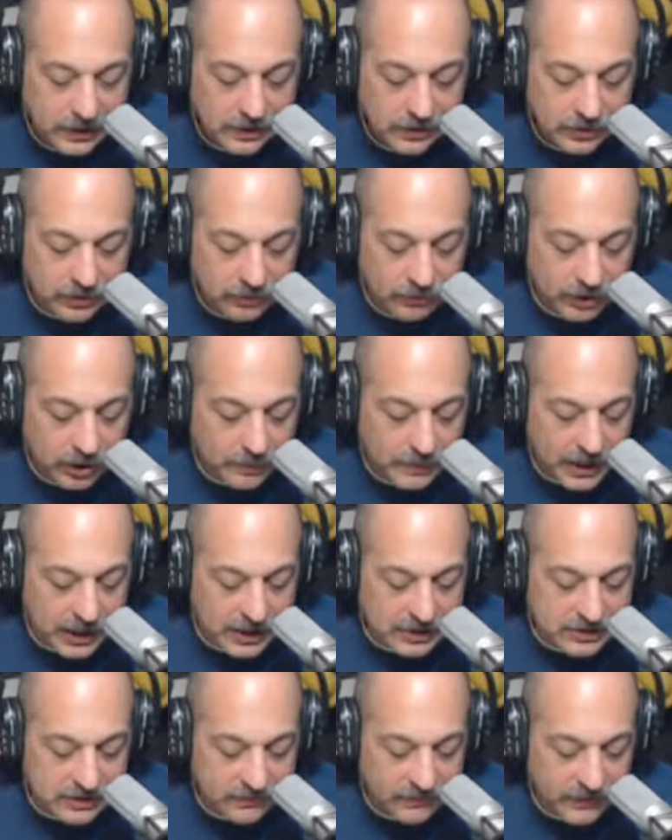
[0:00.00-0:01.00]
The real
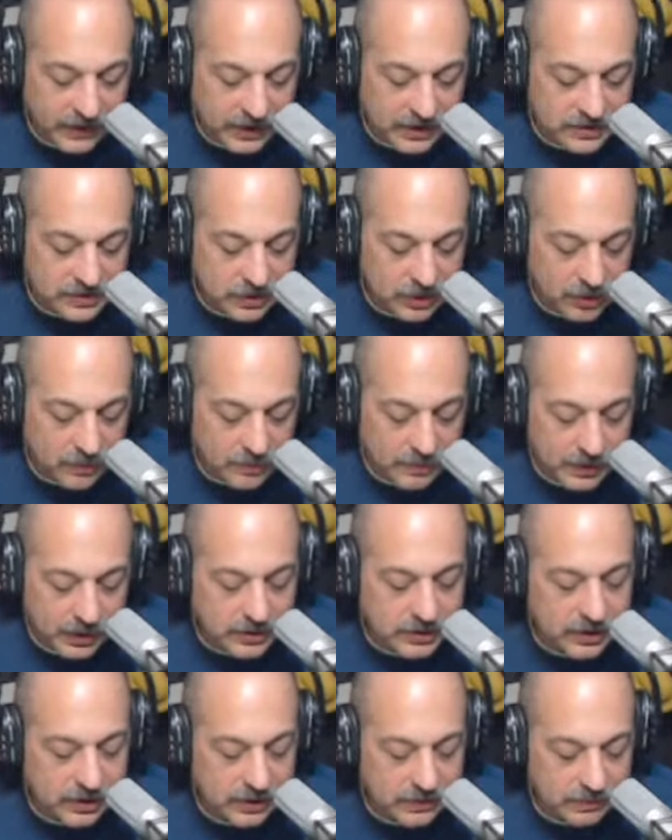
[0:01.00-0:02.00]
boxing fans know
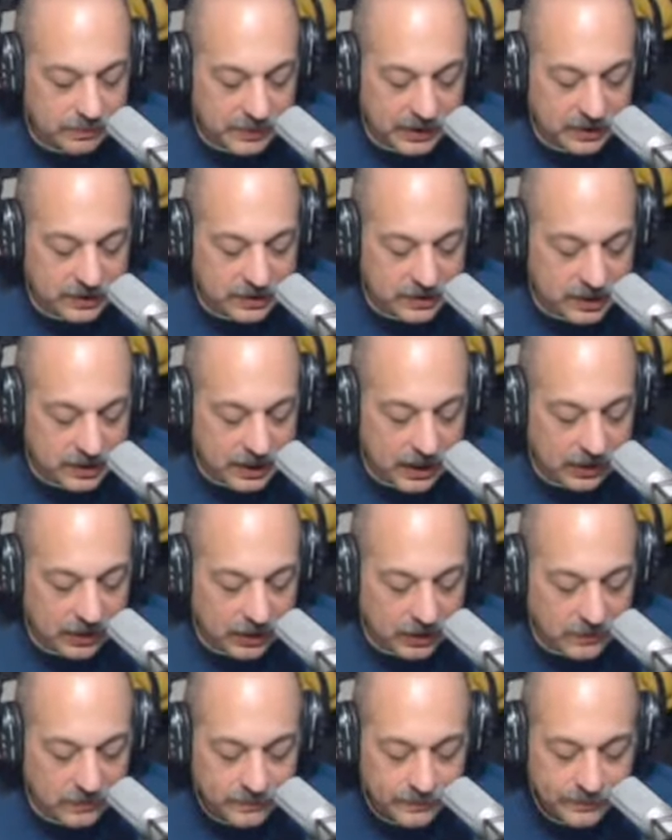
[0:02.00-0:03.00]
Bud can beat
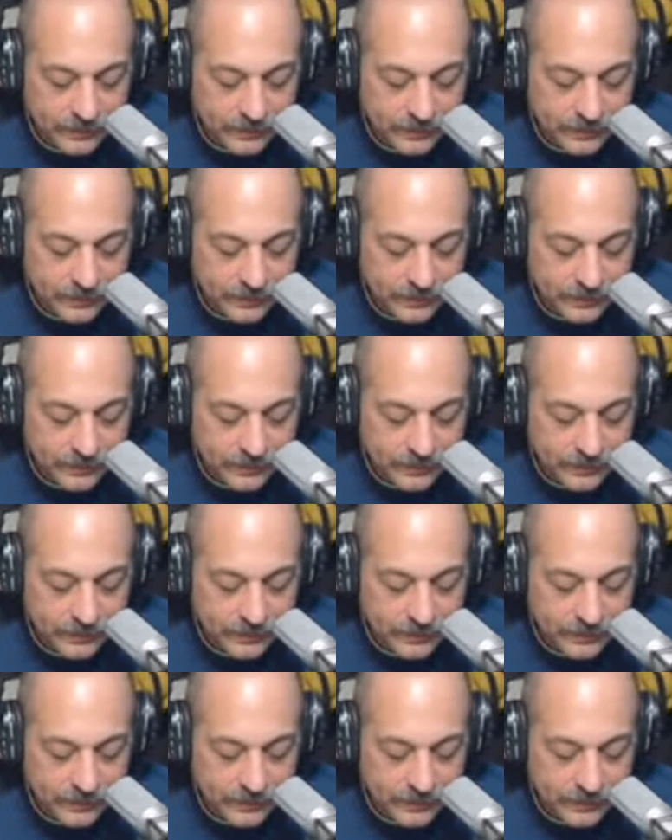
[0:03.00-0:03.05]
Canelo.